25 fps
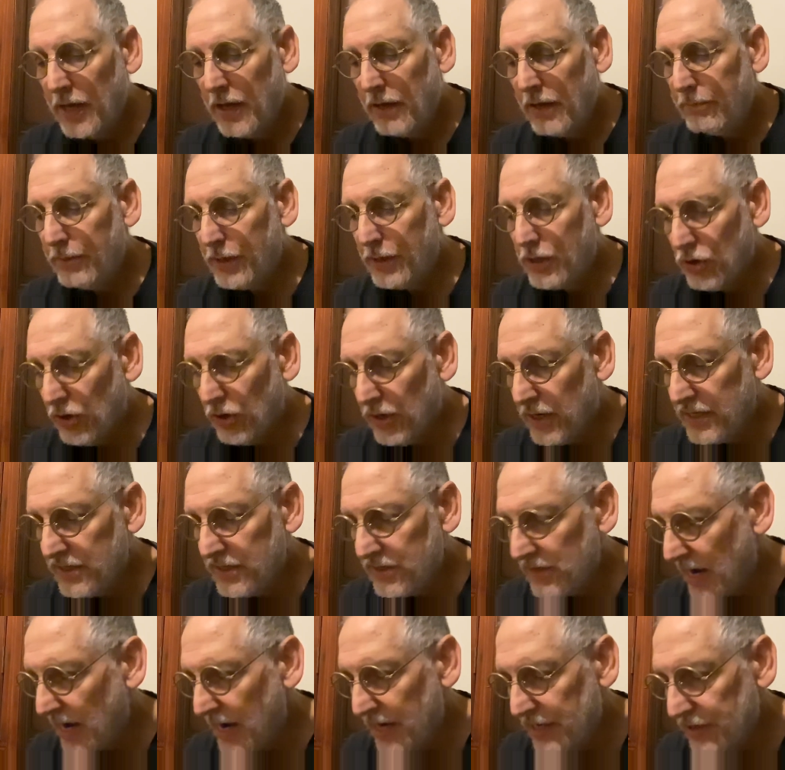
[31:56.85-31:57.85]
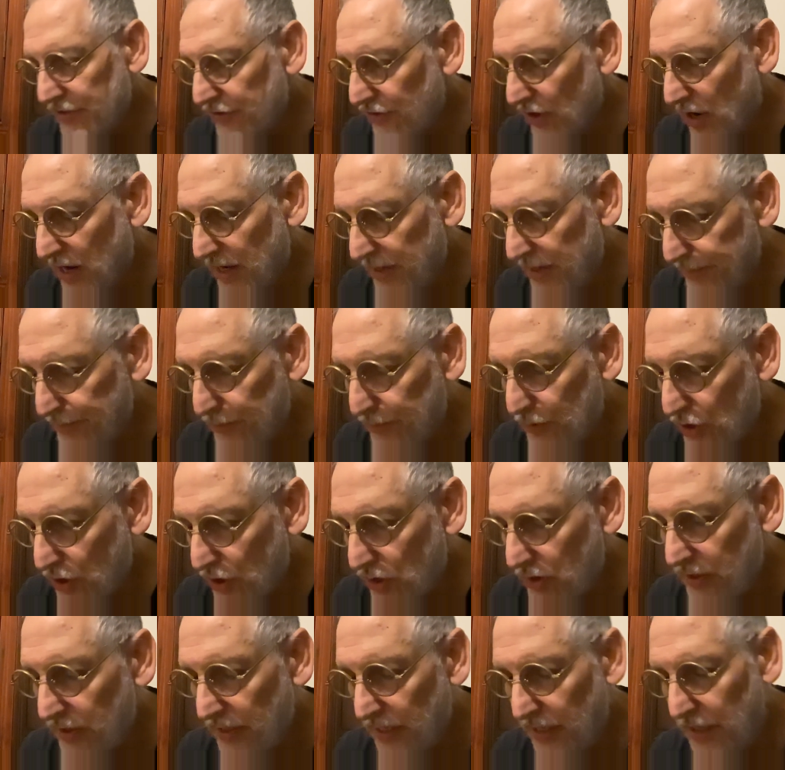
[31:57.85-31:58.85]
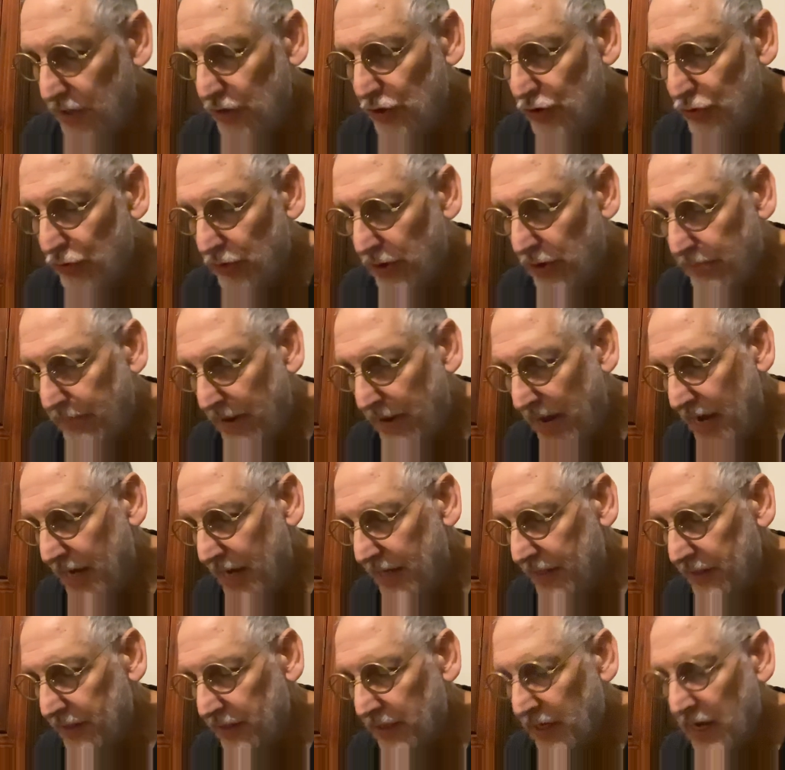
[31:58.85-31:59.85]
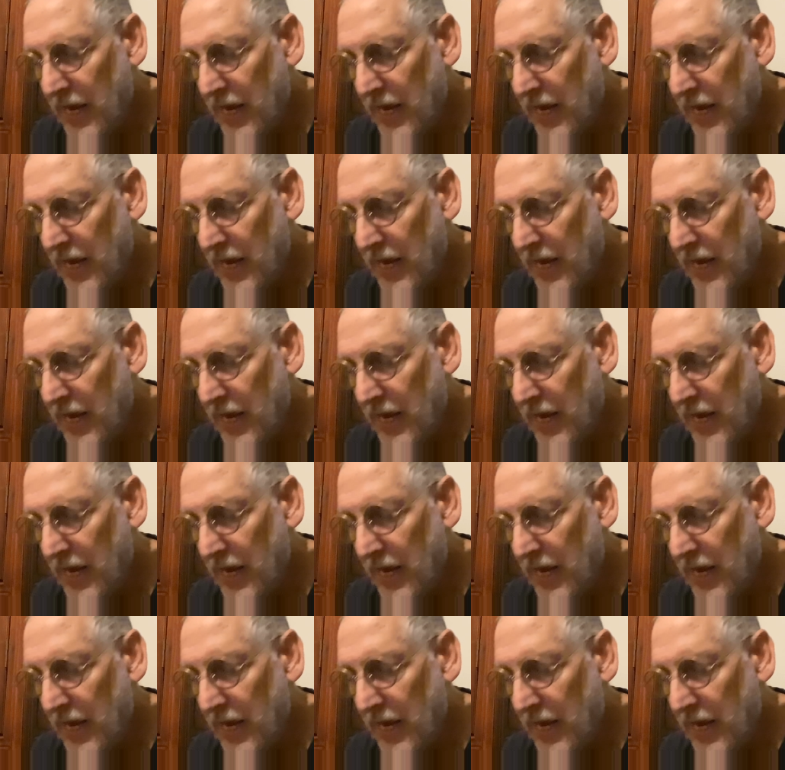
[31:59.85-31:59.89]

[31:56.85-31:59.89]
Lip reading: because I saw him turn into a man,